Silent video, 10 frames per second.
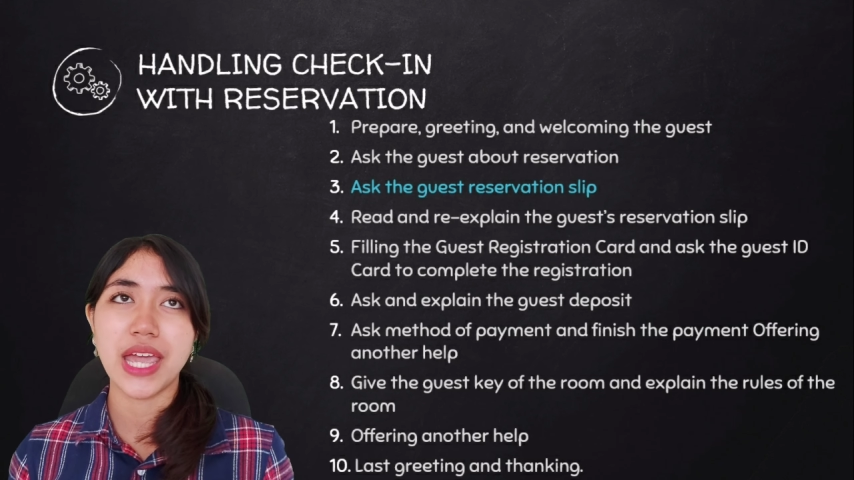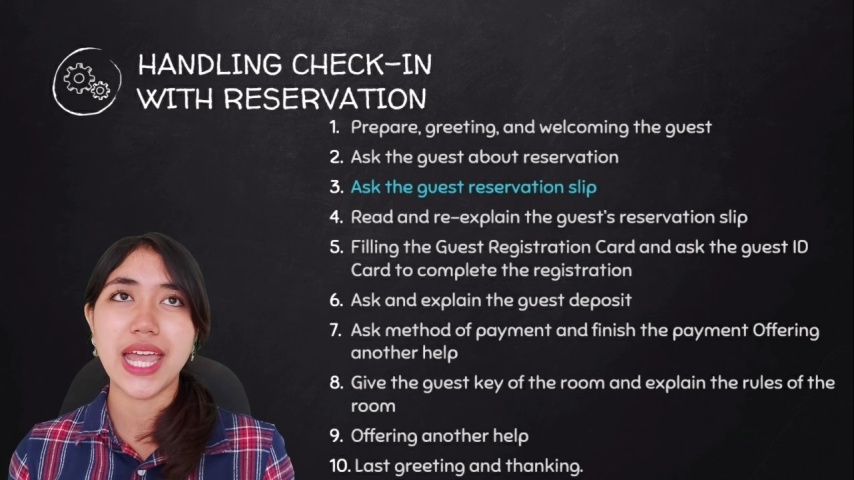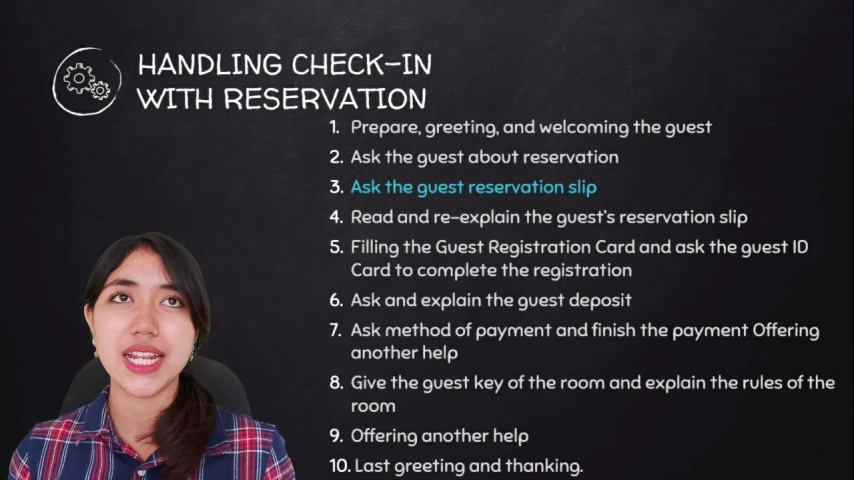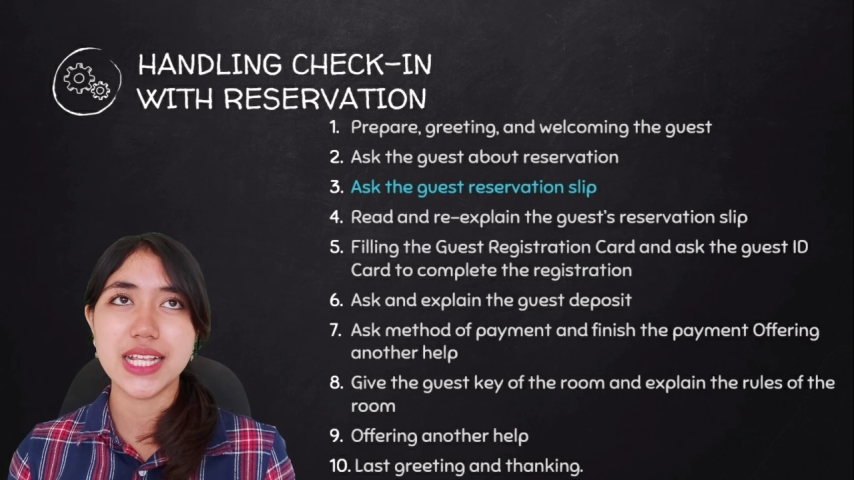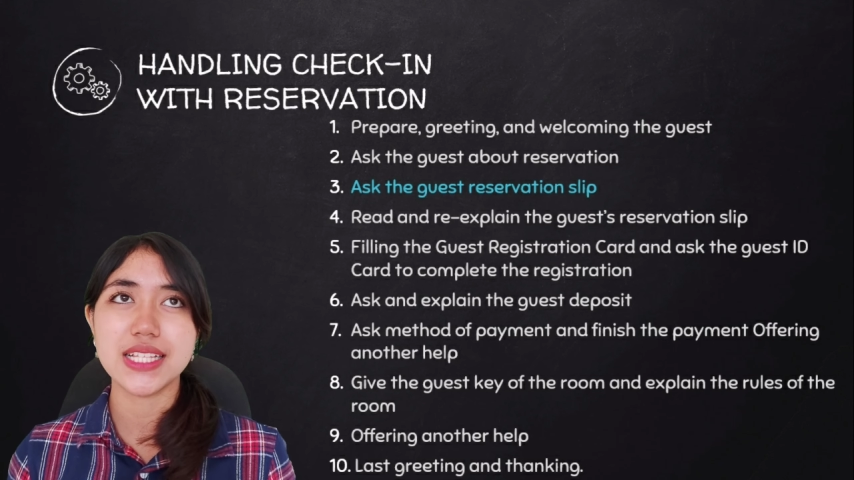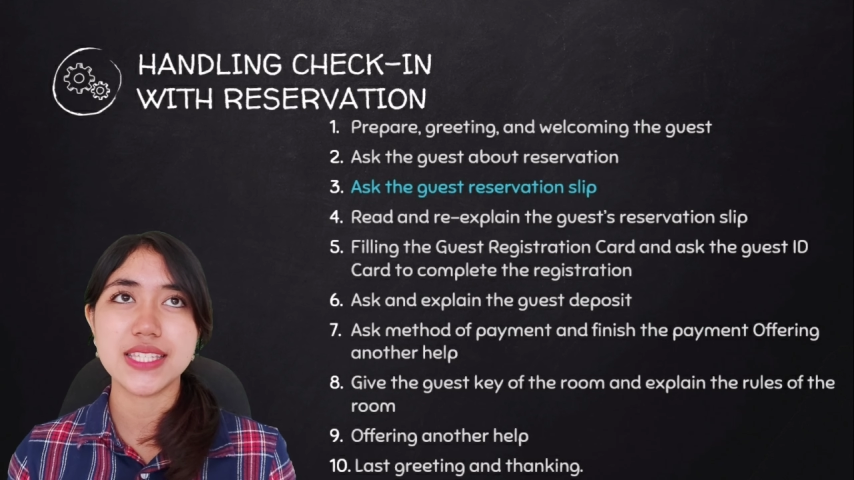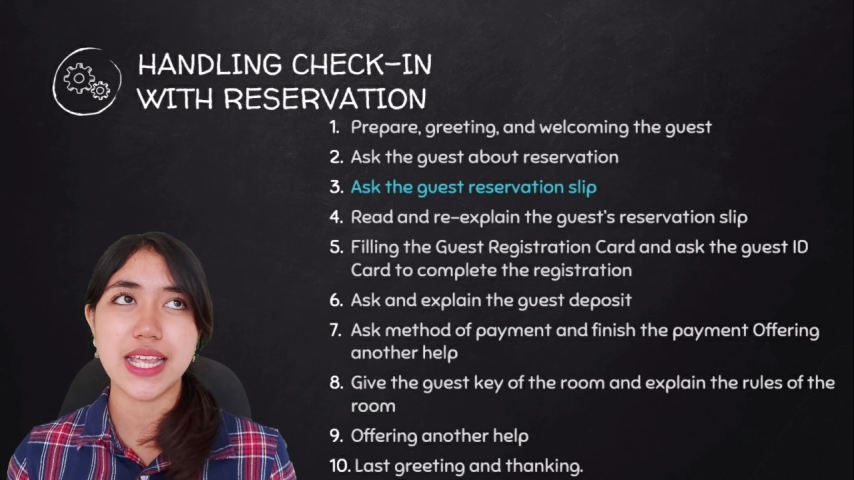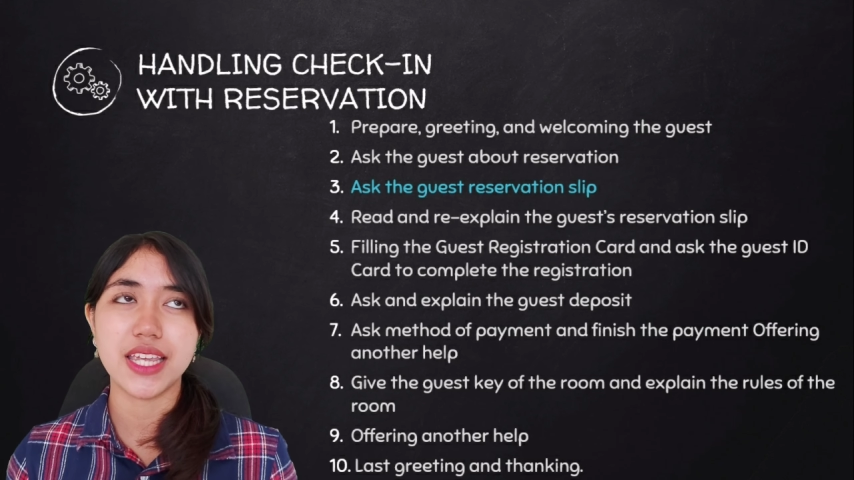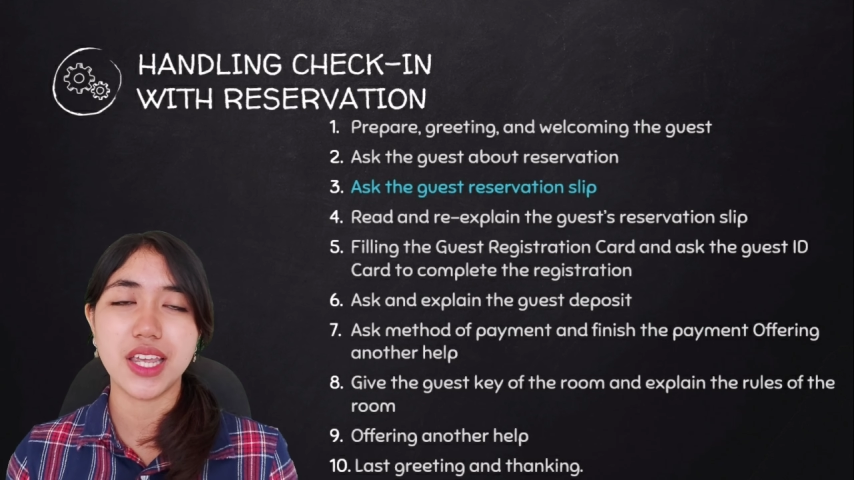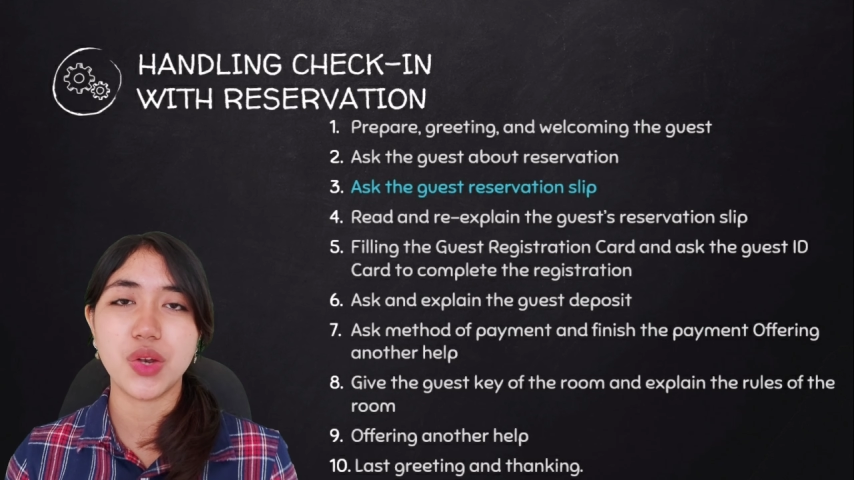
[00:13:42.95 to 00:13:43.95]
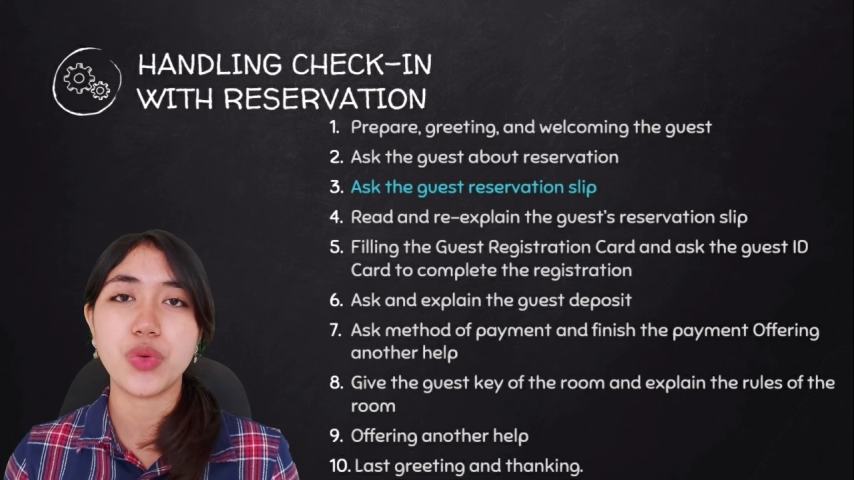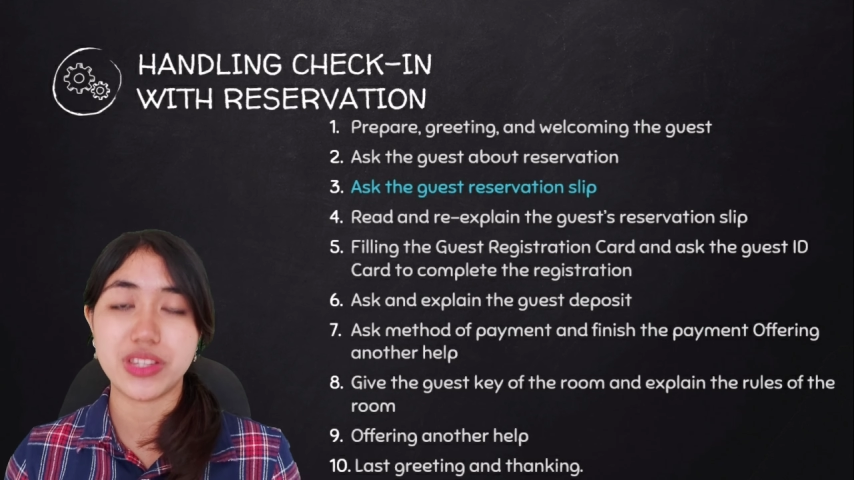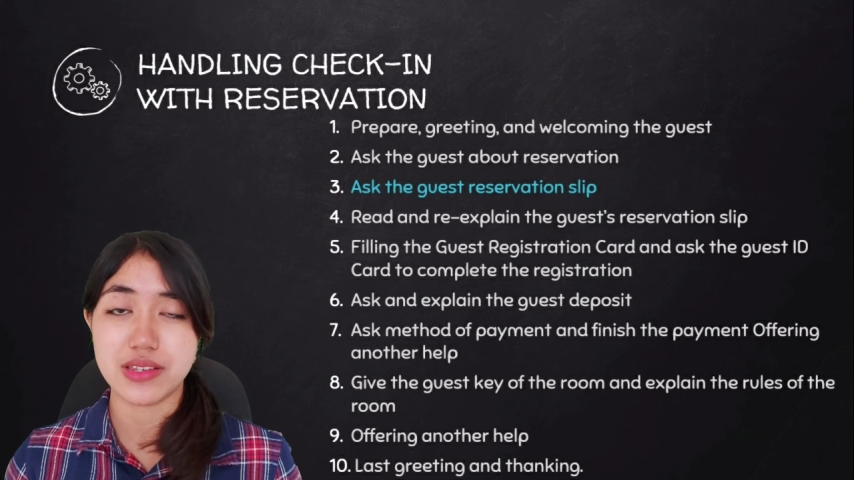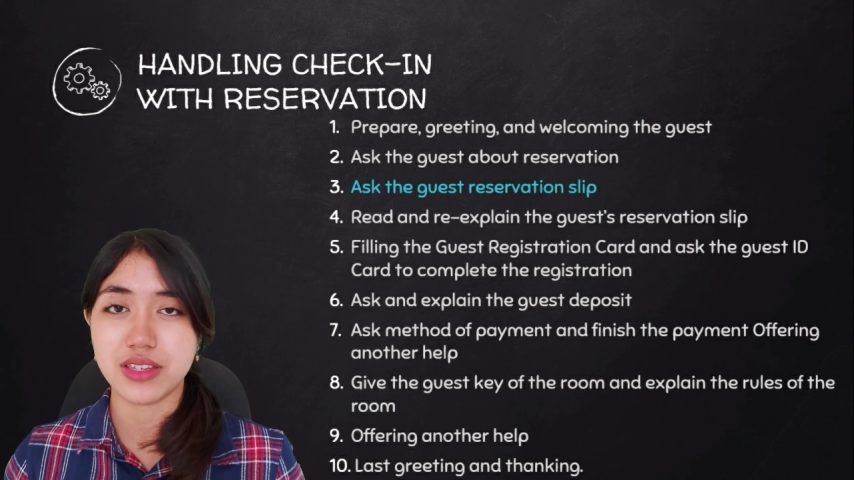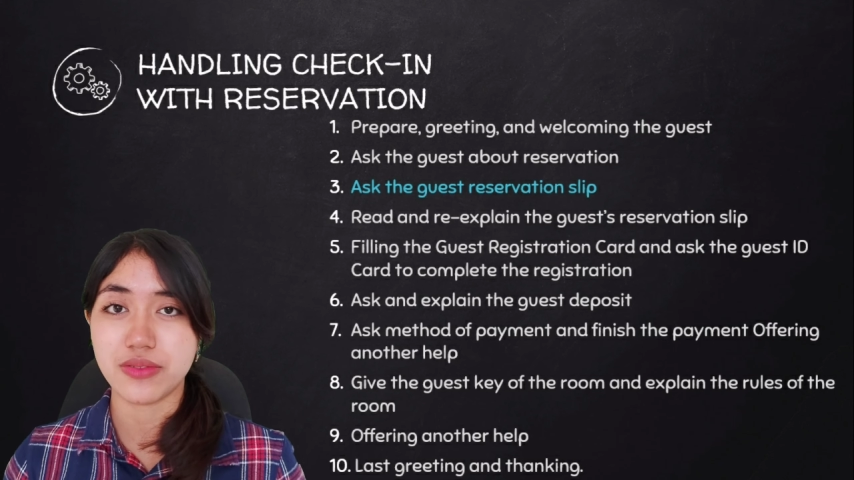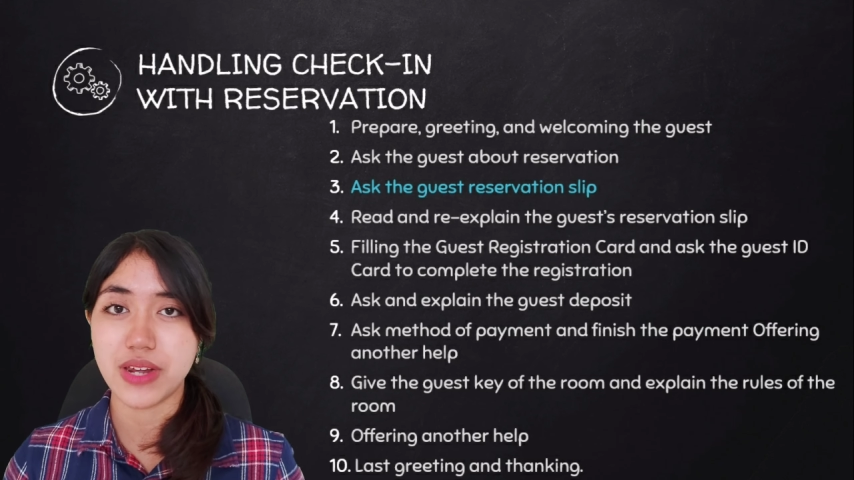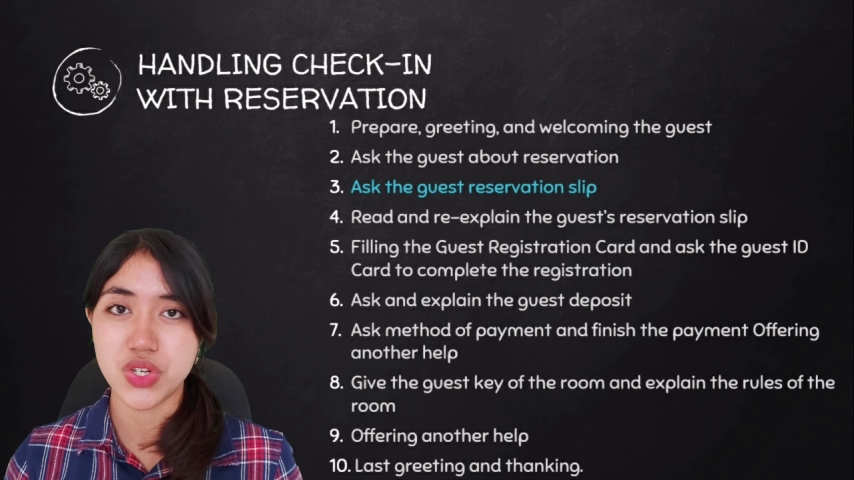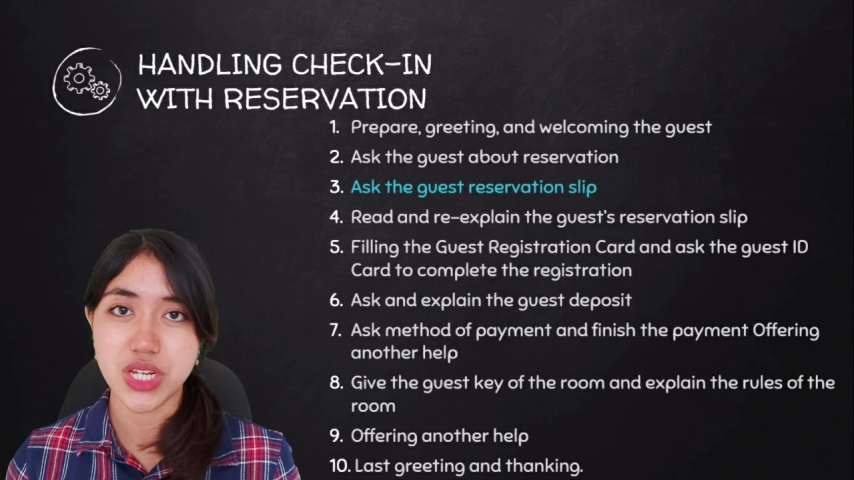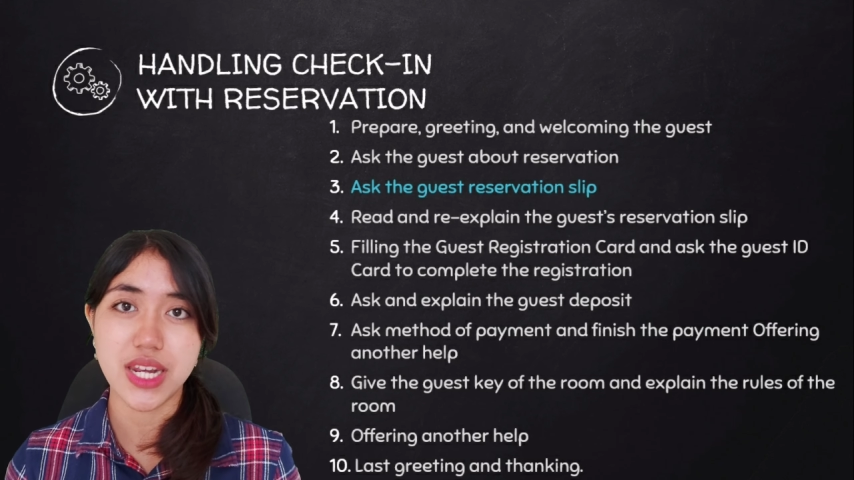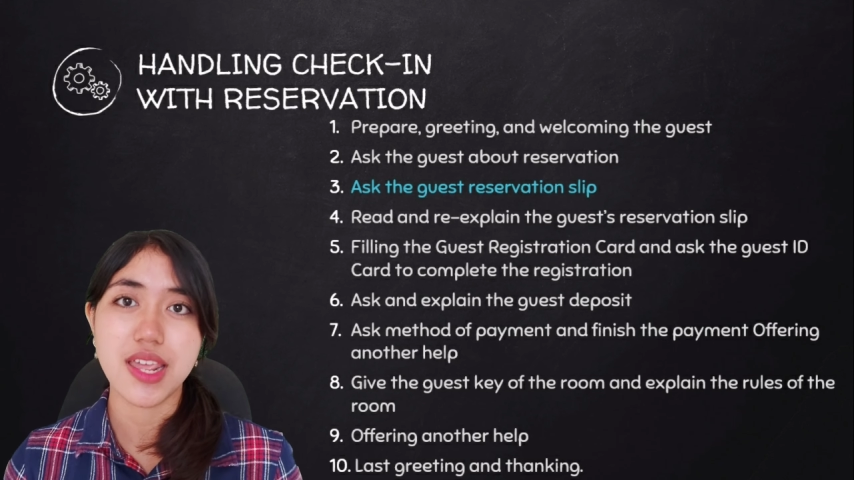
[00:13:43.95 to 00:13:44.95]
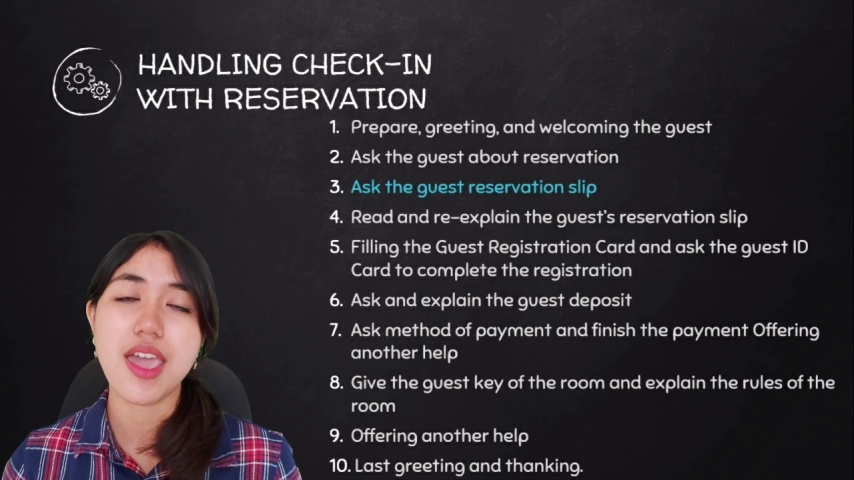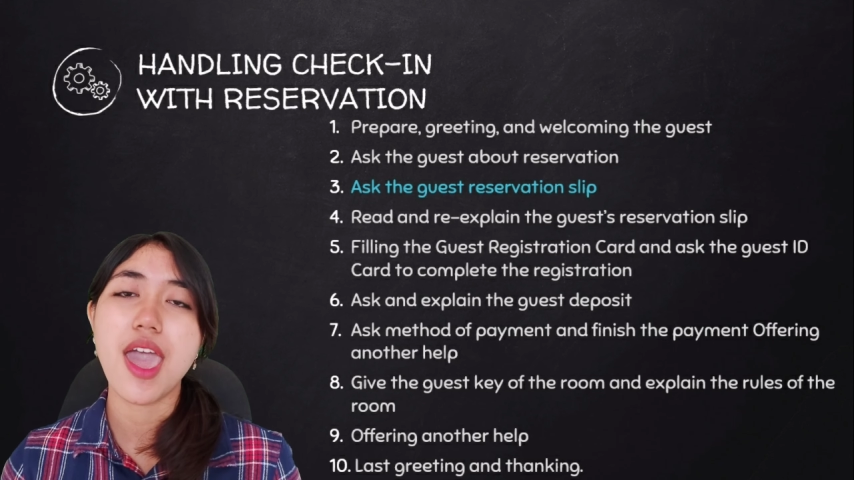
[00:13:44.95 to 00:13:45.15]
handling check-in with reservation.